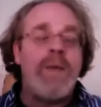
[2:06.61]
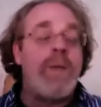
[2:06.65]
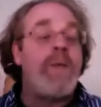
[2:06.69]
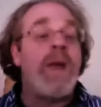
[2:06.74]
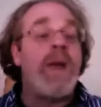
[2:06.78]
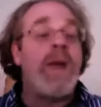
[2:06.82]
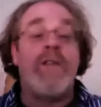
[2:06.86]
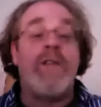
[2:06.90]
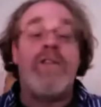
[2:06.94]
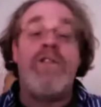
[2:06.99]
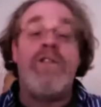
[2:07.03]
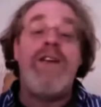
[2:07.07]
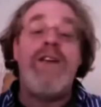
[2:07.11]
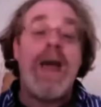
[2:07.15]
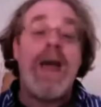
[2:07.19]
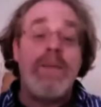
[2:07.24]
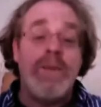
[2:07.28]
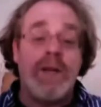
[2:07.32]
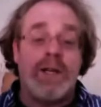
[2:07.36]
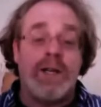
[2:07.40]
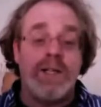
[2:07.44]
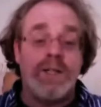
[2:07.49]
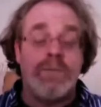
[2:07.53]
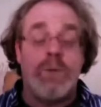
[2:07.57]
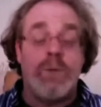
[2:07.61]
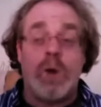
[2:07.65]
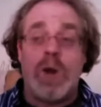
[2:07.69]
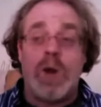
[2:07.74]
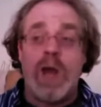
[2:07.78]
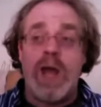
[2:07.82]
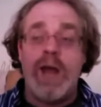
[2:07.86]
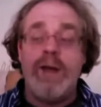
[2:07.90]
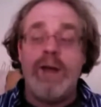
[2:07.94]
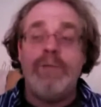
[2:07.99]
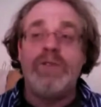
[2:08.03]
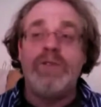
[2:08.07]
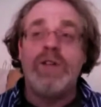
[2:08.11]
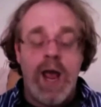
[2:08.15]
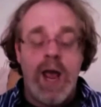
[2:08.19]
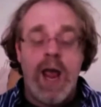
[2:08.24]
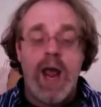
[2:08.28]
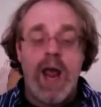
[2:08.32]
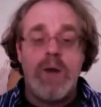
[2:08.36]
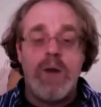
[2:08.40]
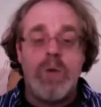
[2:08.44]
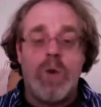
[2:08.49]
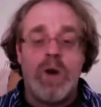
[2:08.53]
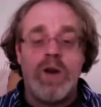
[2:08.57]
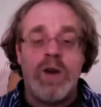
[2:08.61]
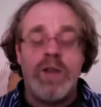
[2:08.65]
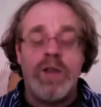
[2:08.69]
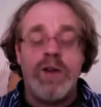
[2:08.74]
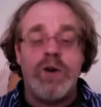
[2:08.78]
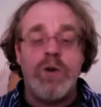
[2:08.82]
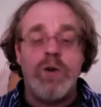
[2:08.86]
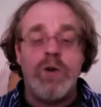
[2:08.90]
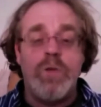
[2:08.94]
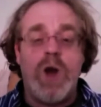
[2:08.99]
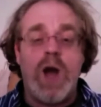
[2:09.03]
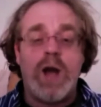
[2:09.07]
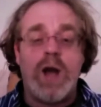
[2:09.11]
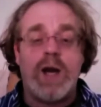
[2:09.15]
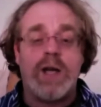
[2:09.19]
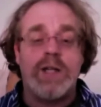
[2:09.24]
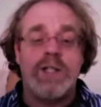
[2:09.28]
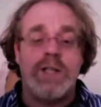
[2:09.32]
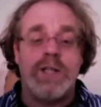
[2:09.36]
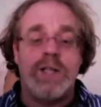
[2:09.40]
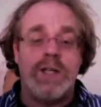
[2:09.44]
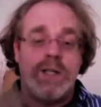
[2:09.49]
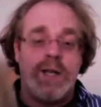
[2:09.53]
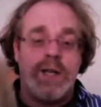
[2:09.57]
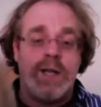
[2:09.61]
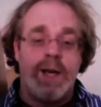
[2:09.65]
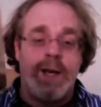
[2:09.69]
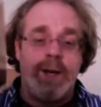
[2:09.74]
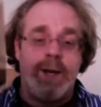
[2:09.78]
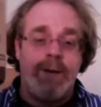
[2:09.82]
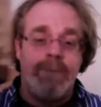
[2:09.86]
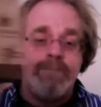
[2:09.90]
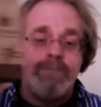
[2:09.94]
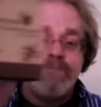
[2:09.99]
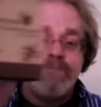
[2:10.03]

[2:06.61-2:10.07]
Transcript: They make a fabulous mole, and one of their new products is a